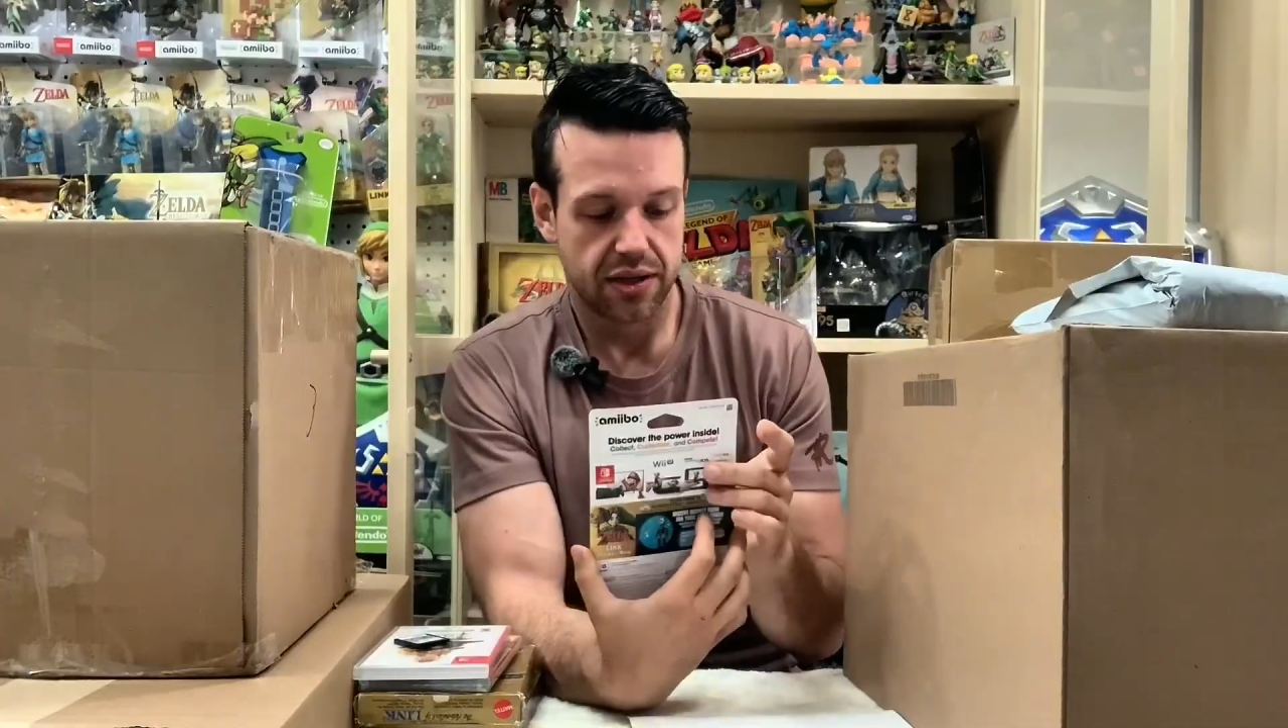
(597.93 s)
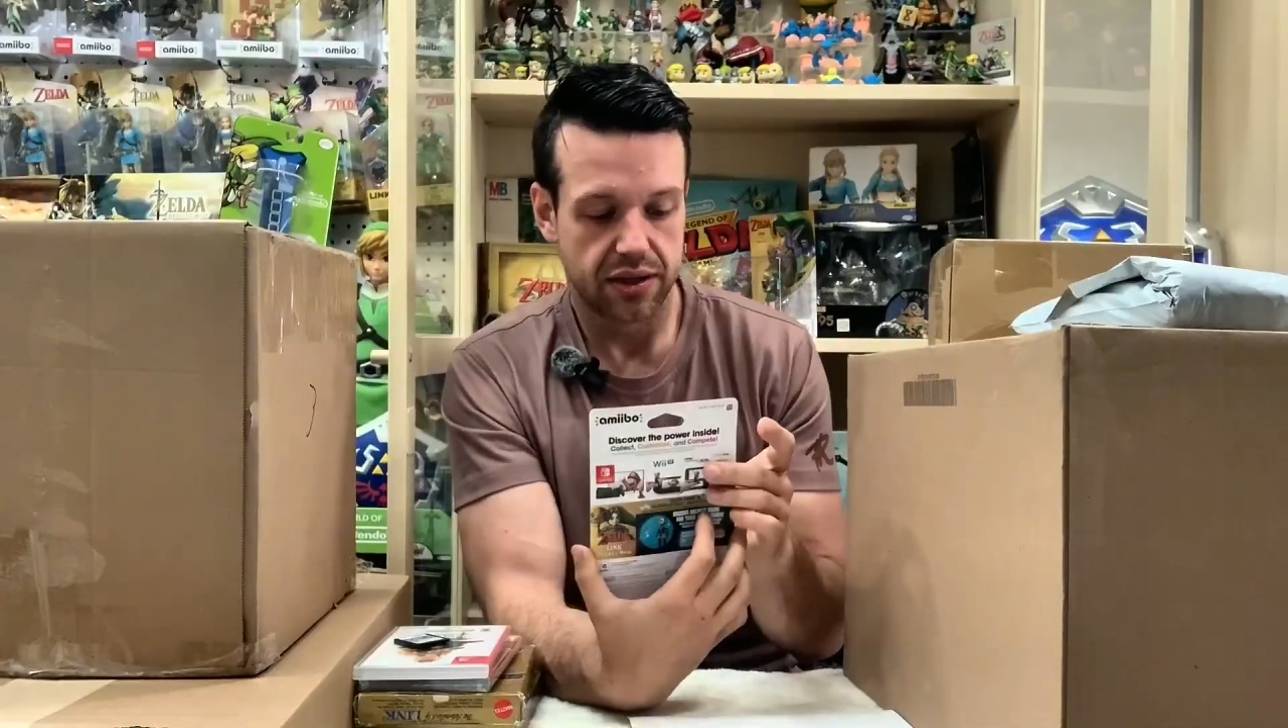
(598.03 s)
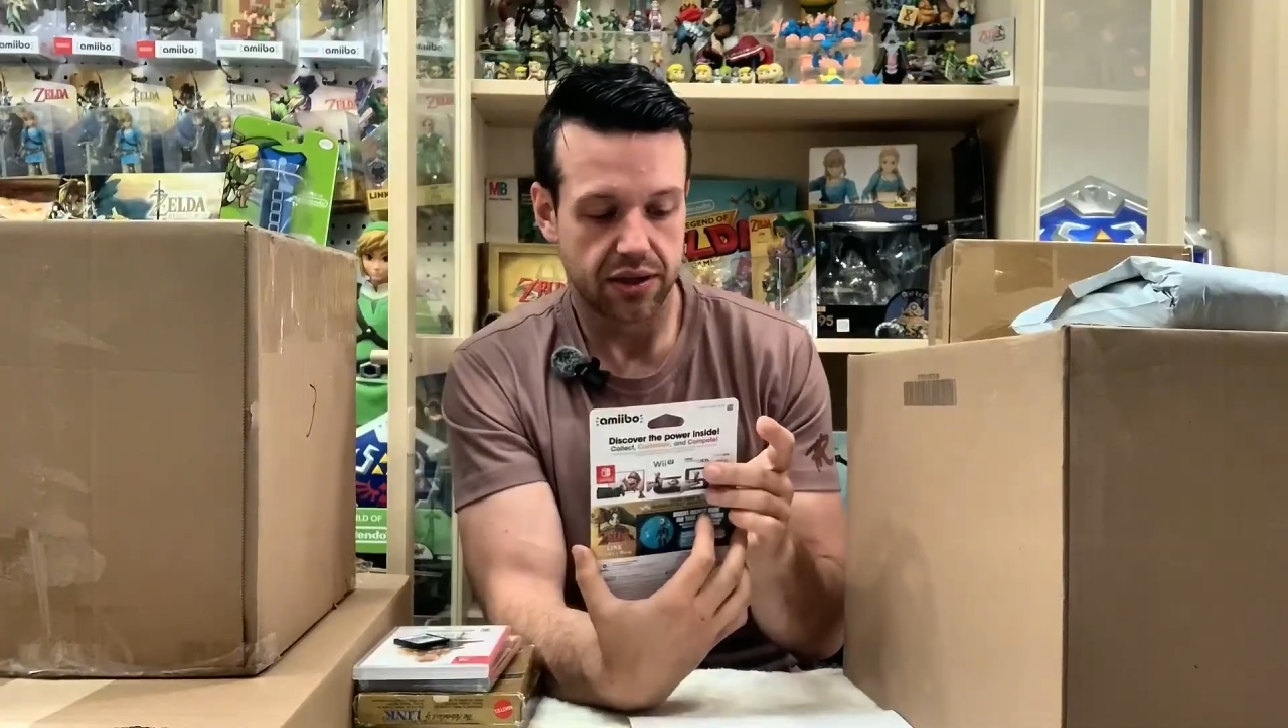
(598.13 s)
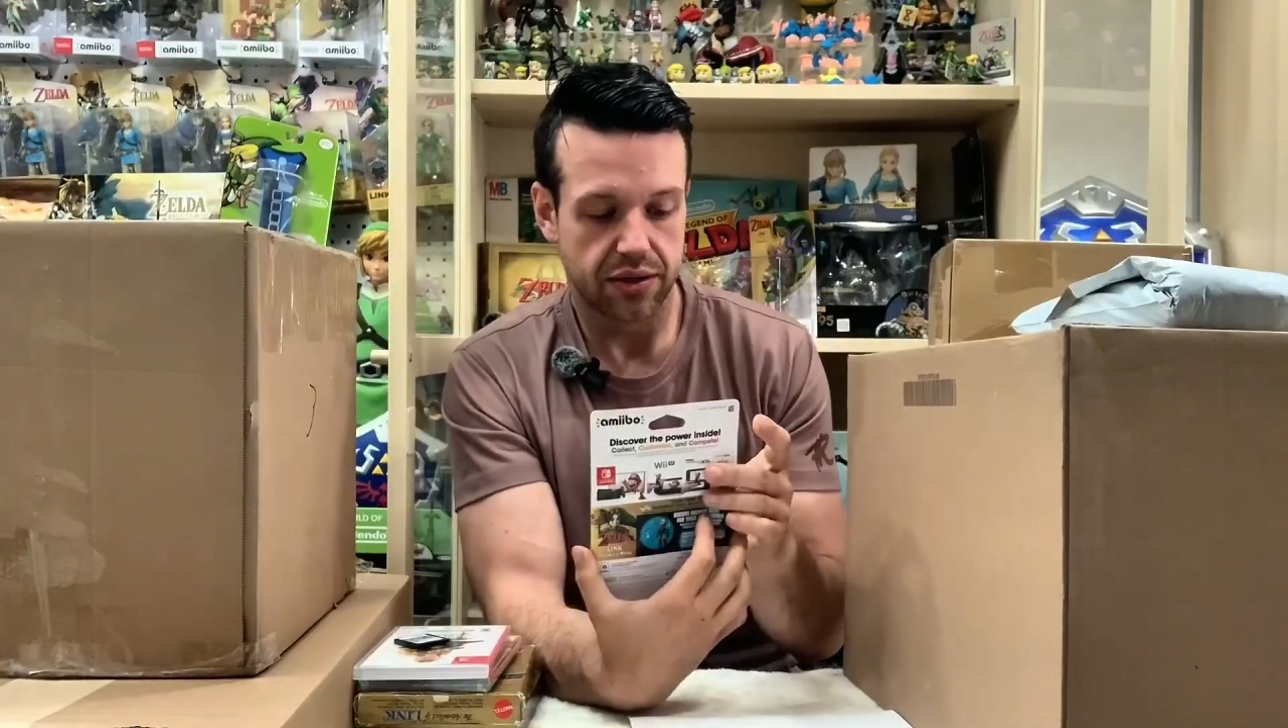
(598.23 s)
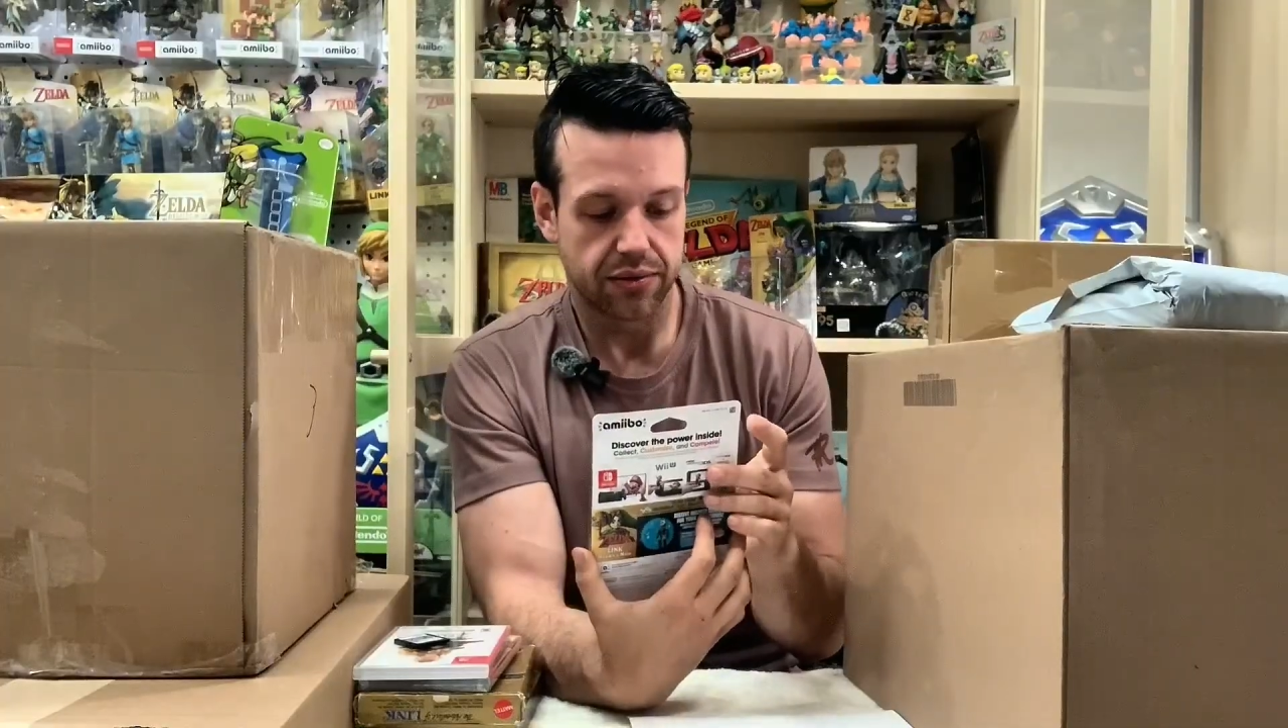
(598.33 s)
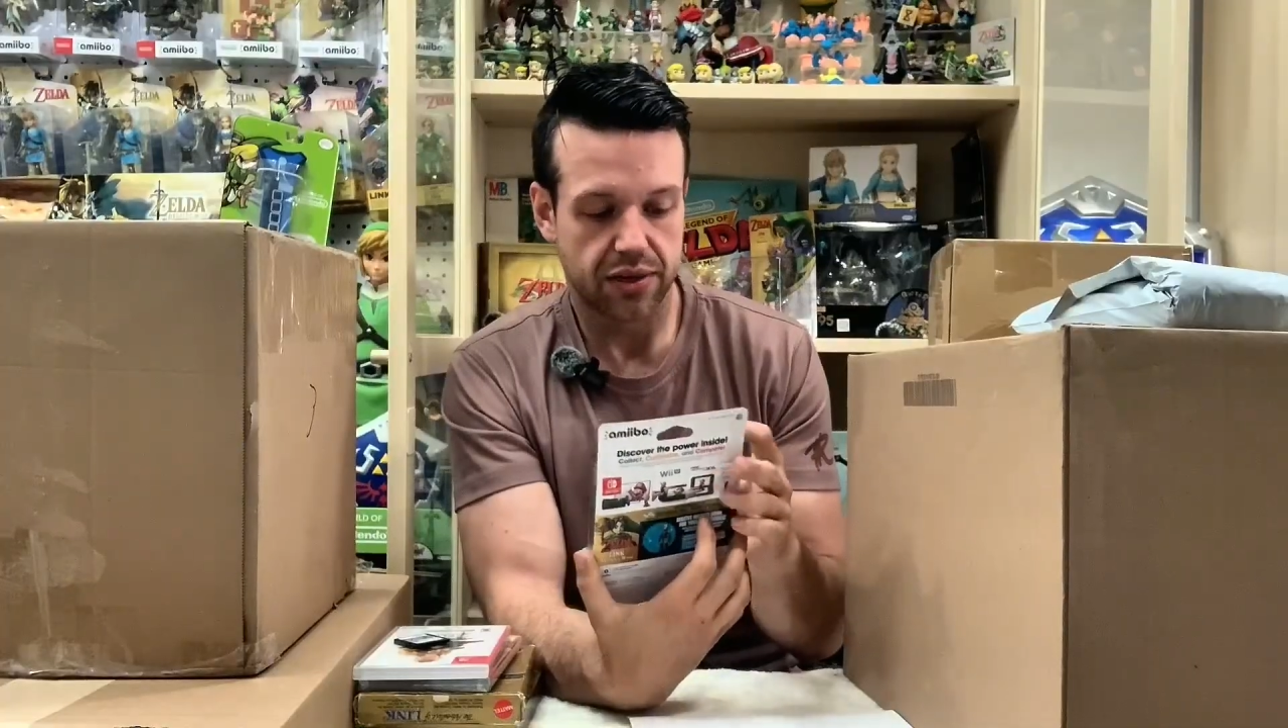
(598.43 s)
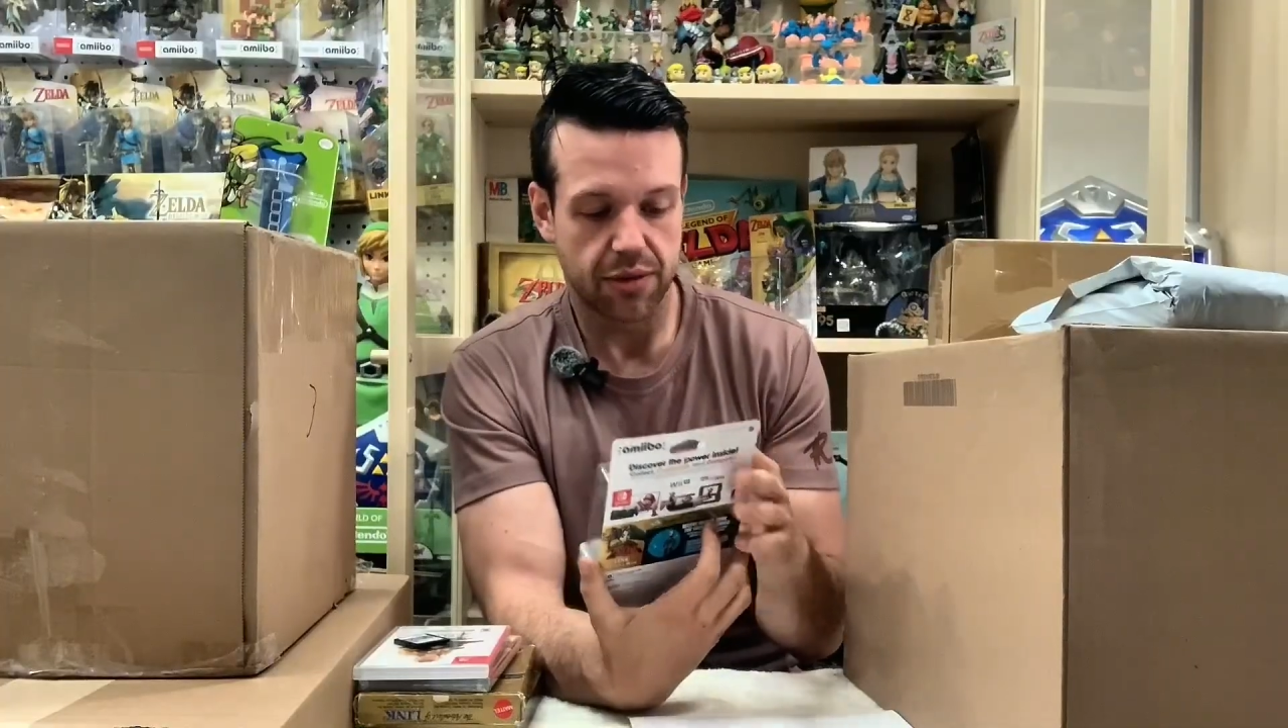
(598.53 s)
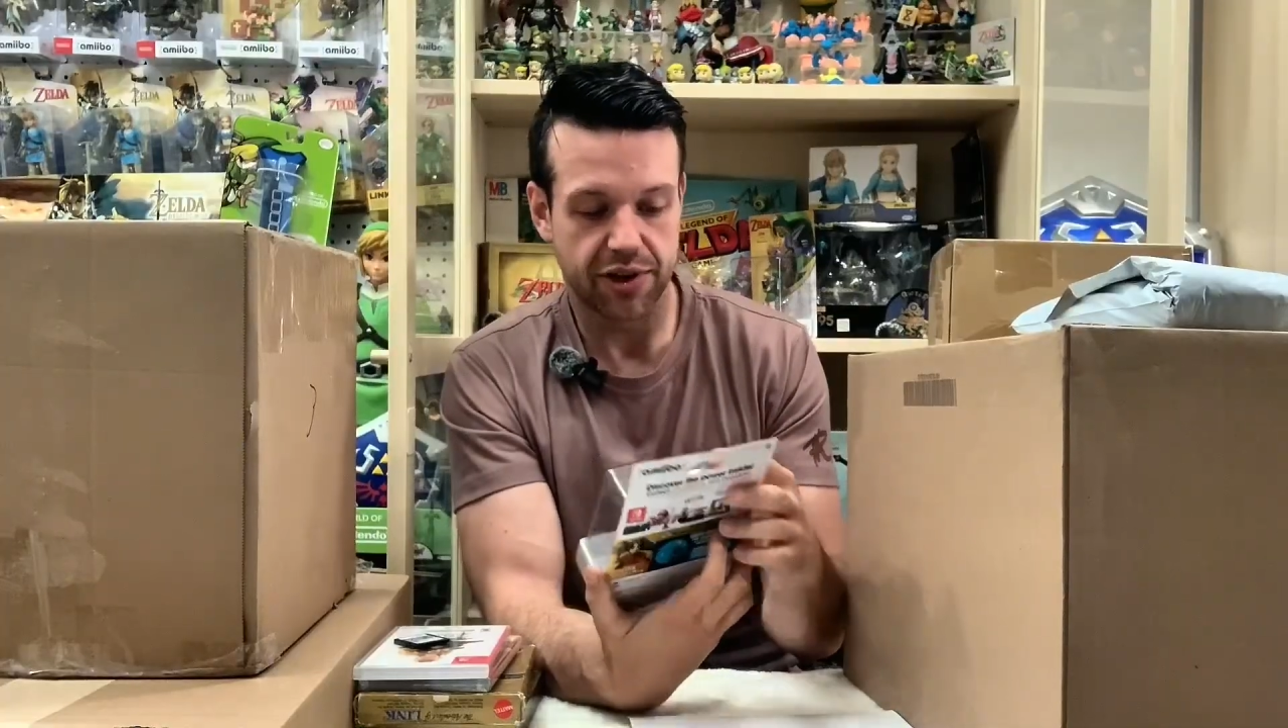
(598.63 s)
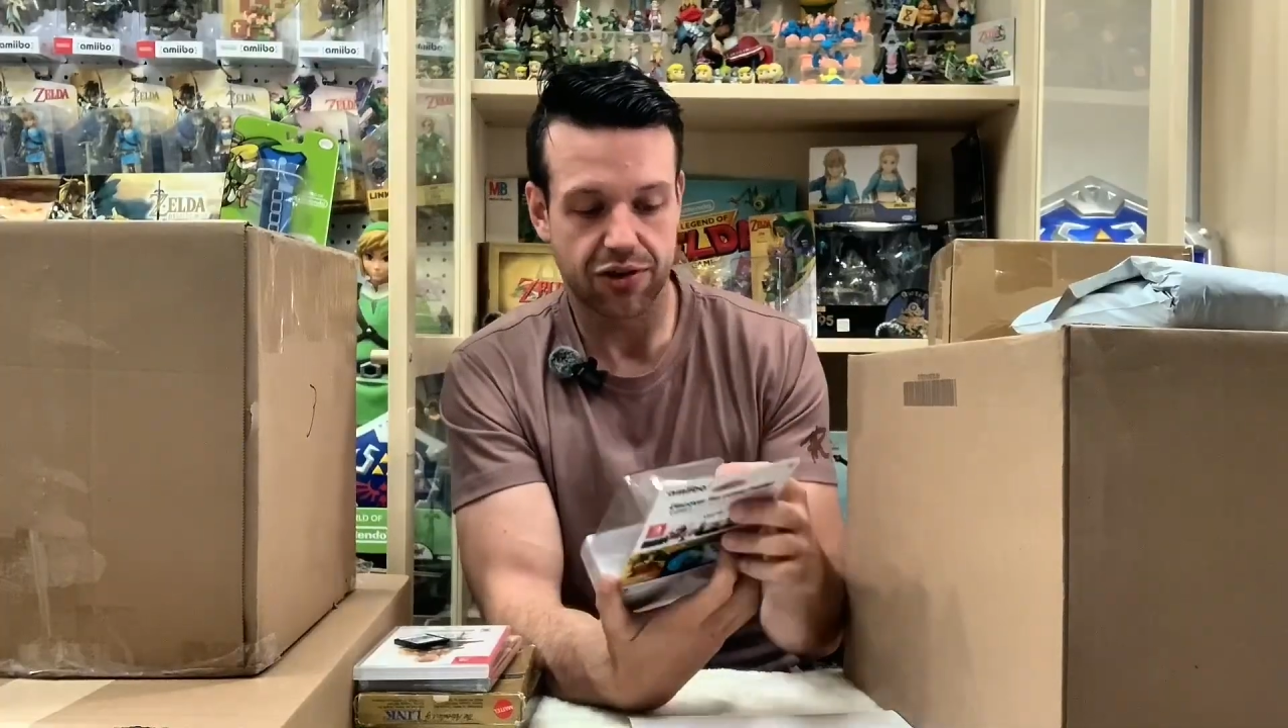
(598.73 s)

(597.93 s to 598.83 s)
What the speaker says: you know, coming